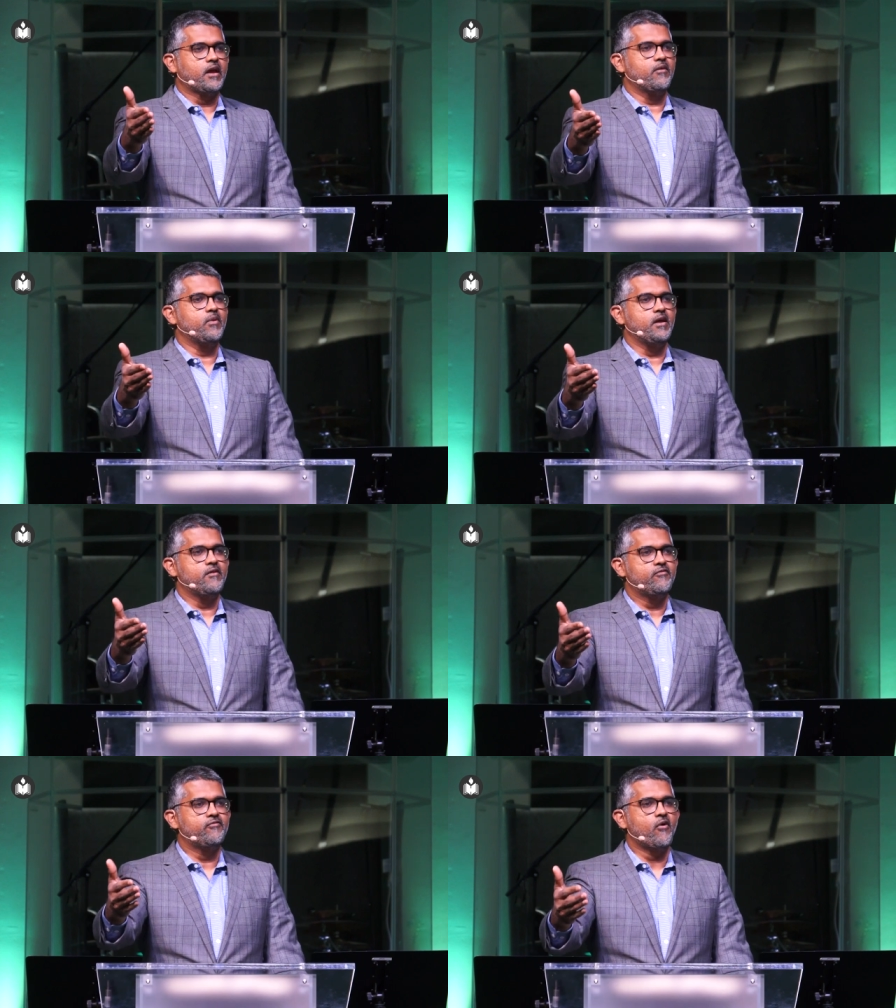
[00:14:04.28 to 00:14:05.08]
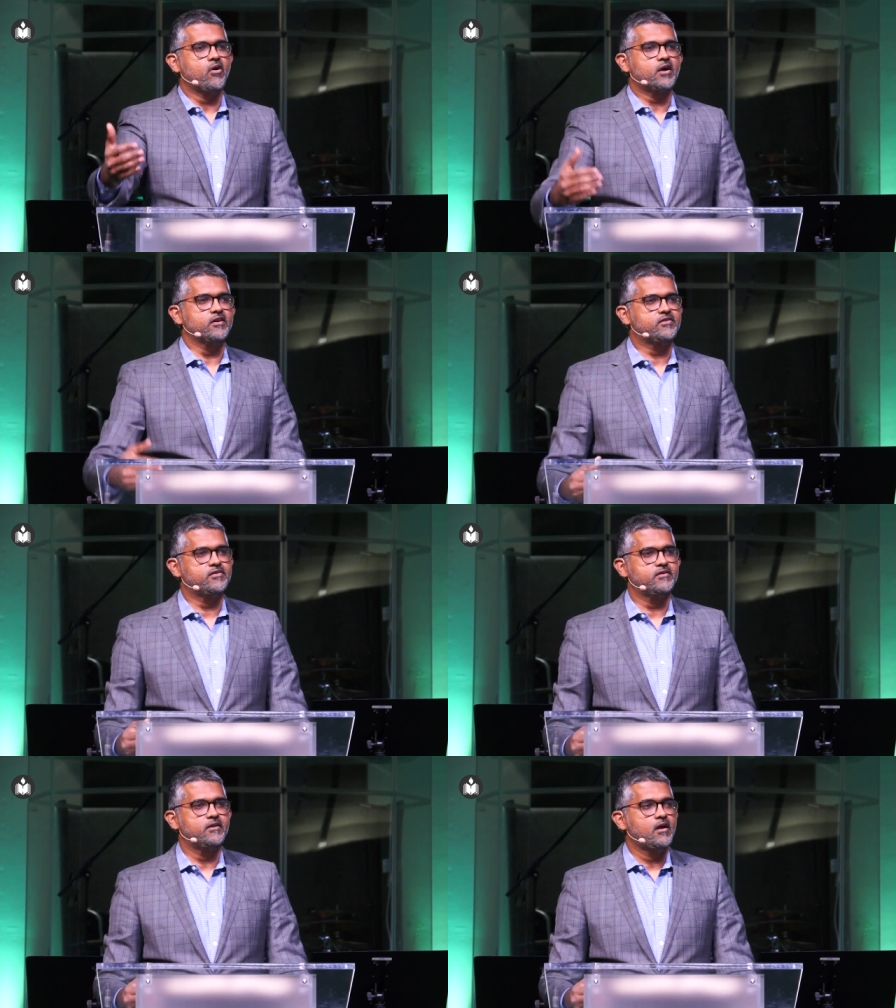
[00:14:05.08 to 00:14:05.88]
can we
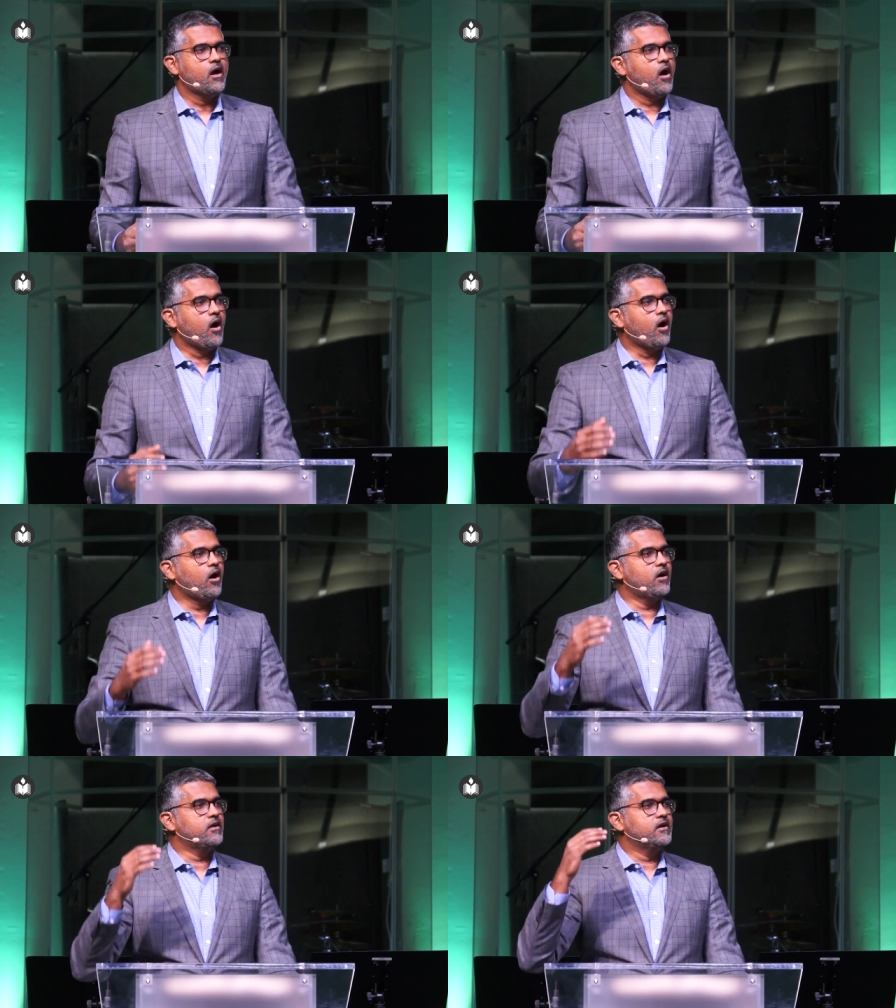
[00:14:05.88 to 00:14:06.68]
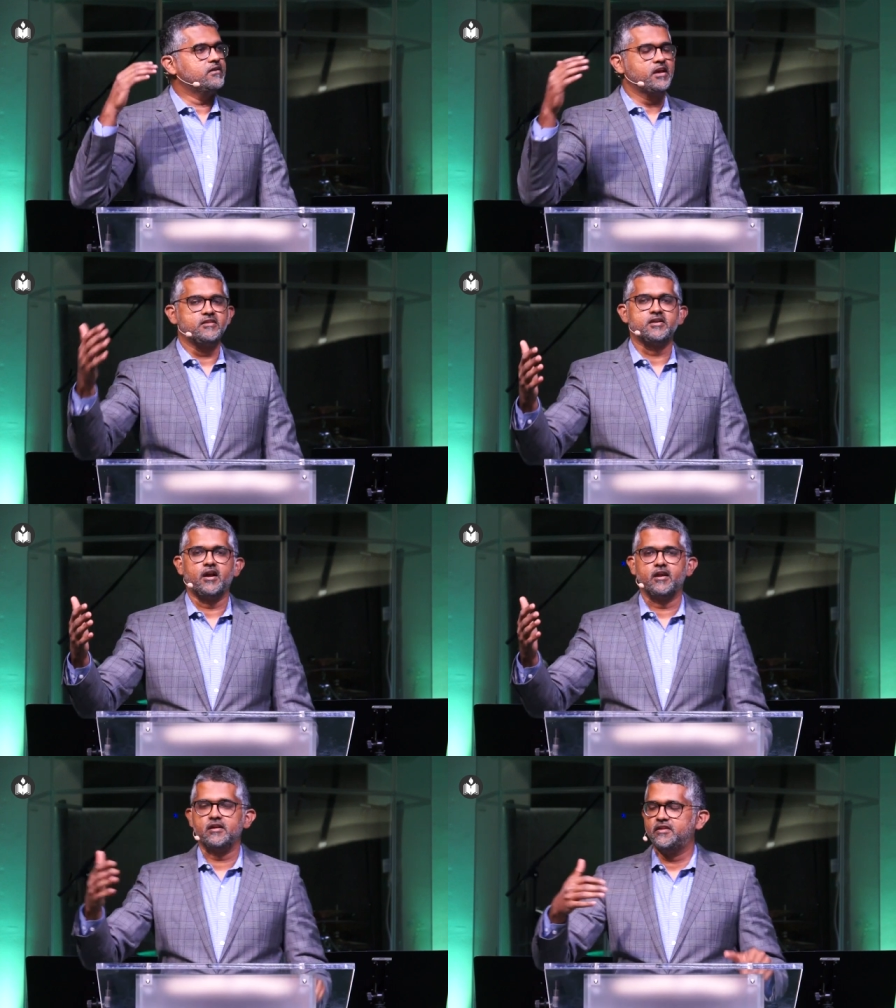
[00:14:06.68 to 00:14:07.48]
focus on the
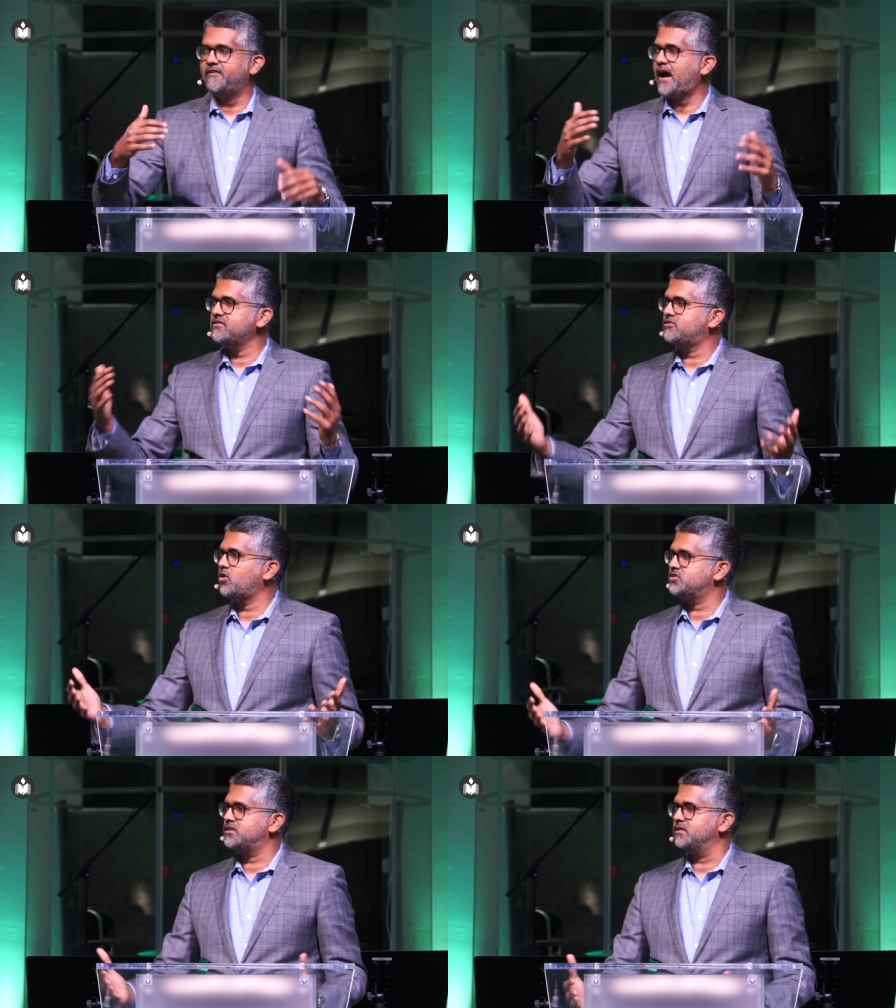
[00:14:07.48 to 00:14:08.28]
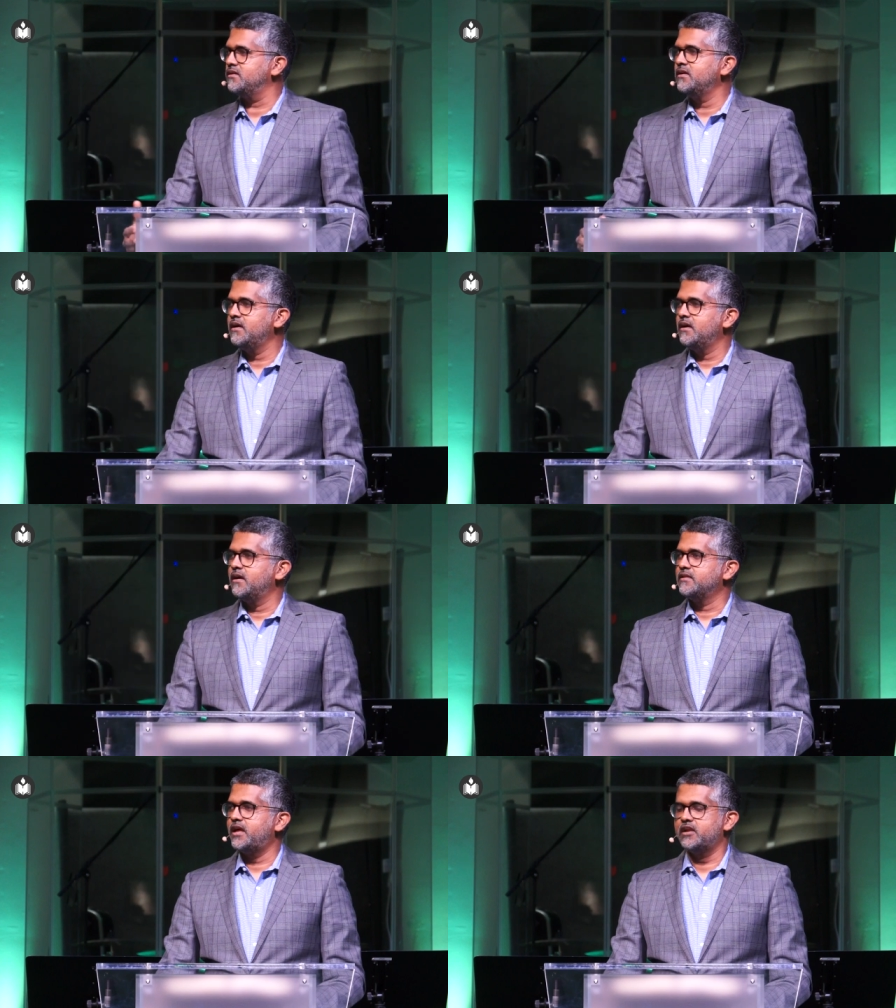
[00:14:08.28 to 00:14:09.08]
eternity, the vast ocean
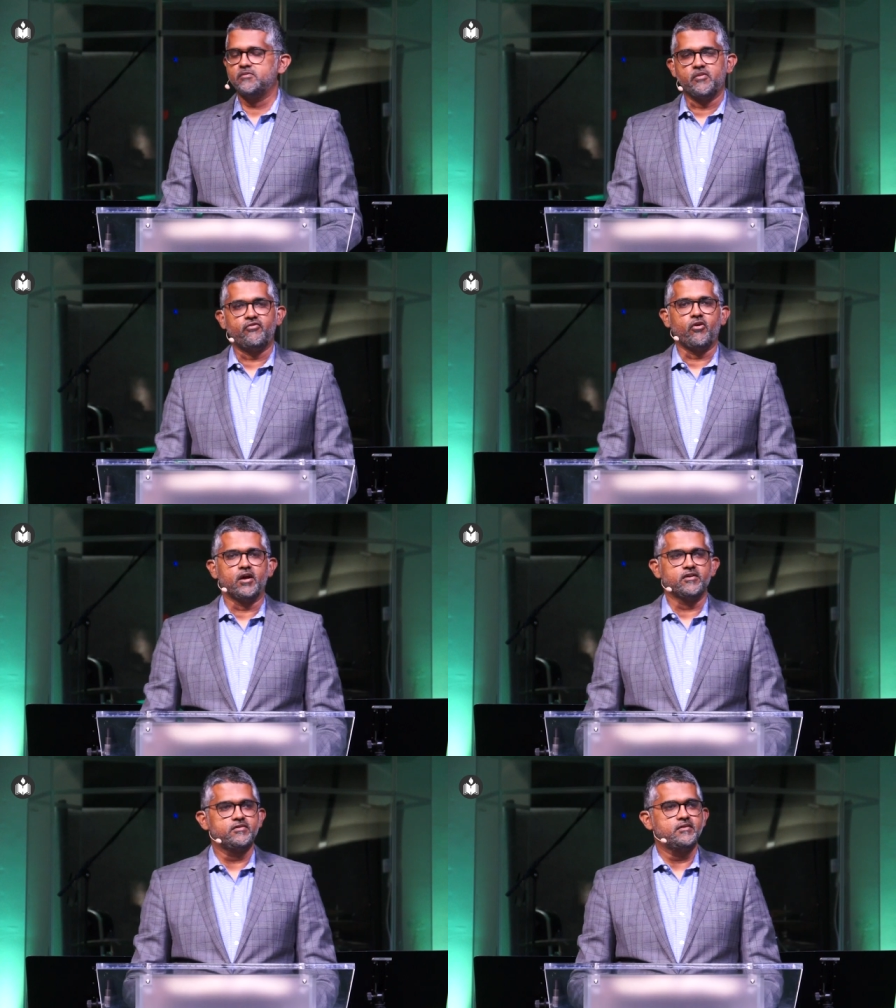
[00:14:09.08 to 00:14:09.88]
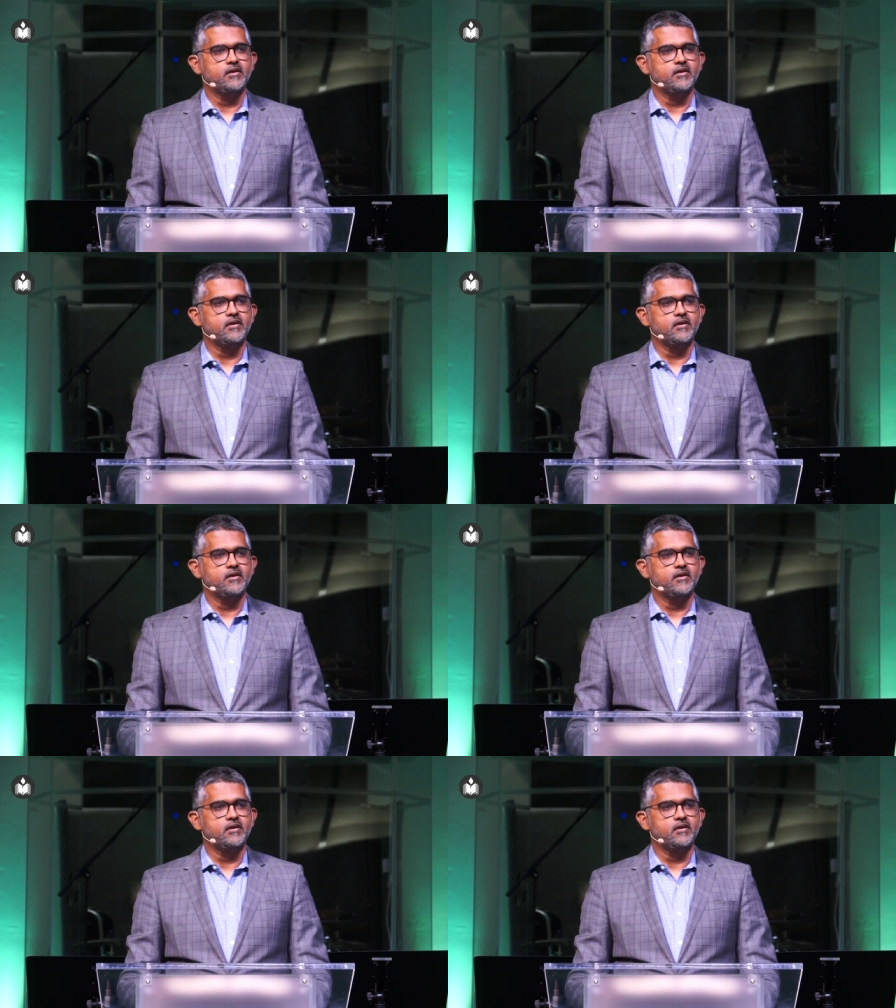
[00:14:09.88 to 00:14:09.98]
that is before us?